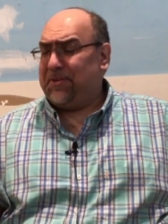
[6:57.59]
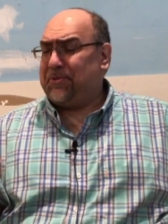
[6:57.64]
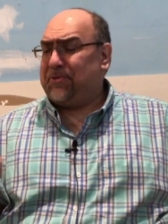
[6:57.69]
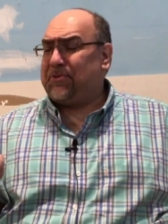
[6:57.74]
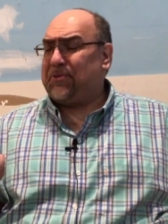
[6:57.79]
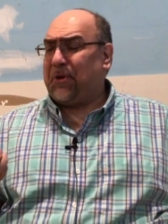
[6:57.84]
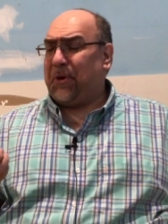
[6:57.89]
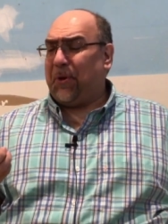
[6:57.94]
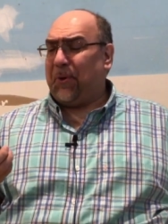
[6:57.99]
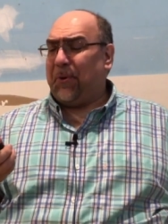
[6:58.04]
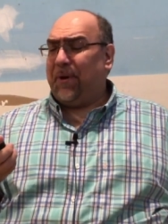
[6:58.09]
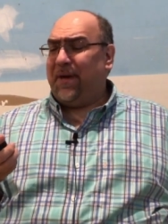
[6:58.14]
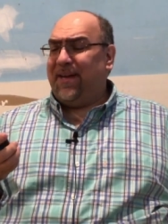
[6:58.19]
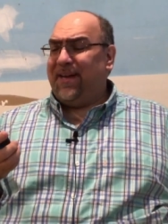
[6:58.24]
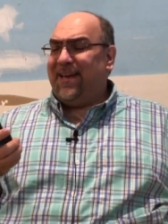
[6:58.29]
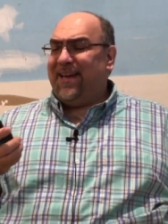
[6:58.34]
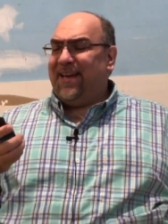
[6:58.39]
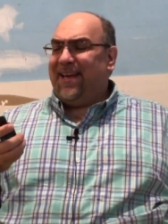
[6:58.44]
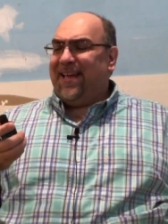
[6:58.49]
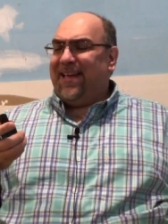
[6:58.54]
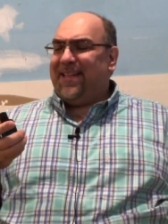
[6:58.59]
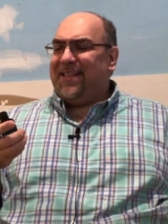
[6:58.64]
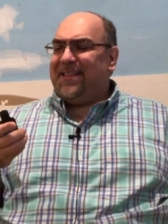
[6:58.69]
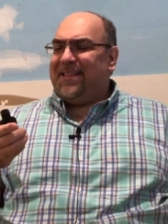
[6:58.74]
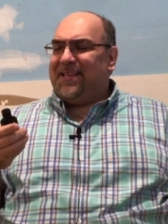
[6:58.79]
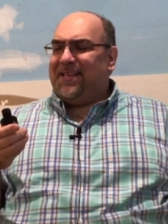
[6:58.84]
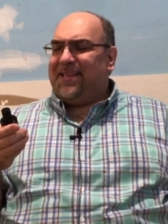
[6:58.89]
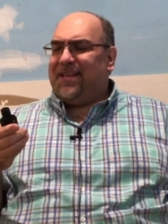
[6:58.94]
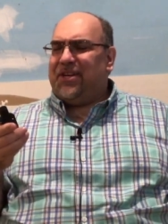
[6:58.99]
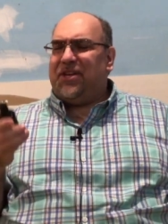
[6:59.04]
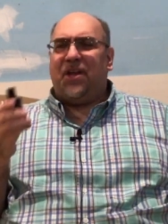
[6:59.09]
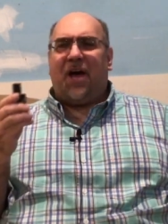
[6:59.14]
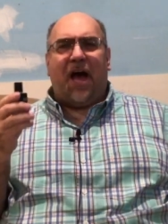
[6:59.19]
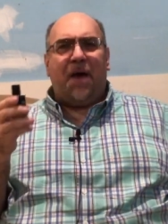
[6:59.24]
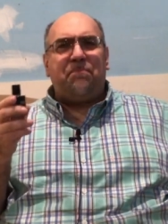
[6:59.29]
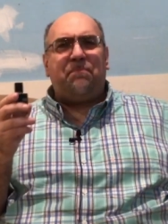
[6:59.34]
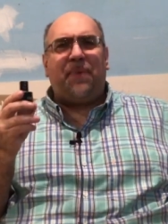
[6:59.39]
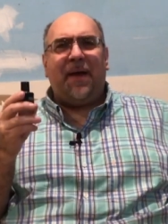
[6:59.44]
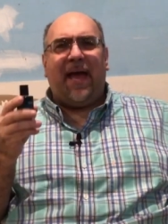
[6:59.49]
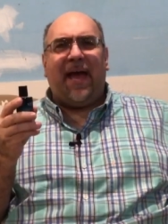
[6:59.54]
So
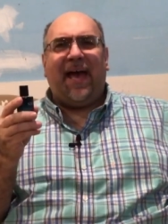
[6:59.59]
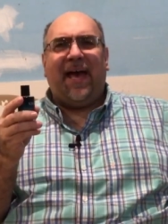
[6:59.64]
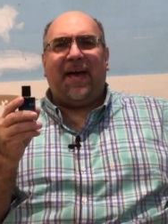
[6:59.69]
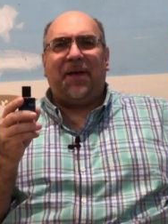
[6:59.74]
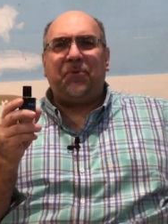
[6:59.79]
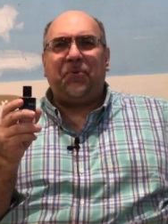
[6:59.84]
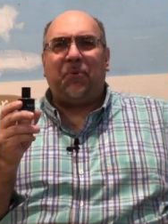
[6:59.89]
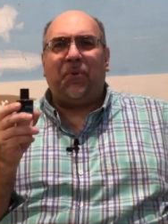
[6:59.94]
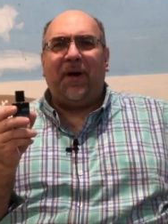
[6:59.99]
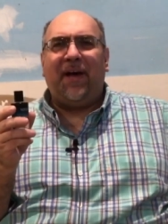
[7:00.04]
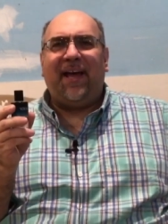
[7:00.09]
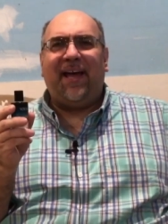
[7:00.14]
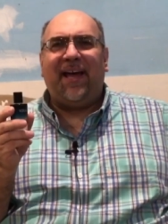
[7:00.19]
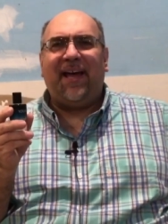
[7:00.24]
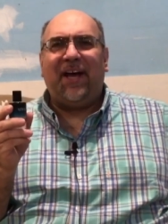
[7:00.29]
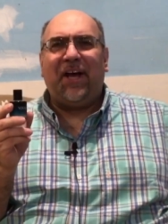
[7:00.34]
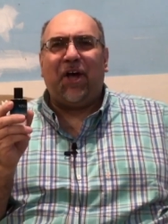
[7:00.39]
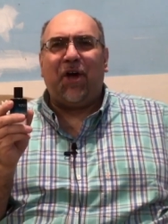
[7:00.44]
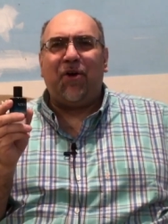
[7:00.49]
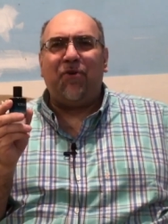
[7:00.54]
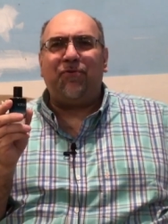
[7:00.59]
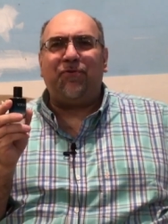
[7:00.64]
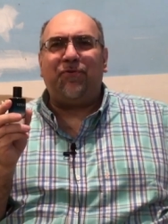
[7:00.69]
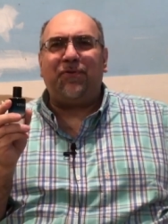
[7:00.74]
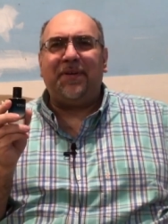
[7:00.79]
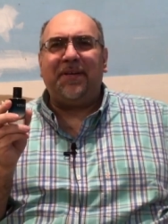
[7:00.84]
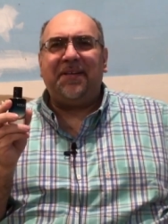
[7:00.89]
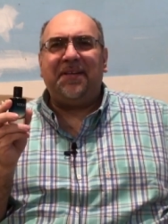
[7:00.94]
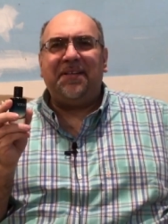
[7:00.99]
not bad way of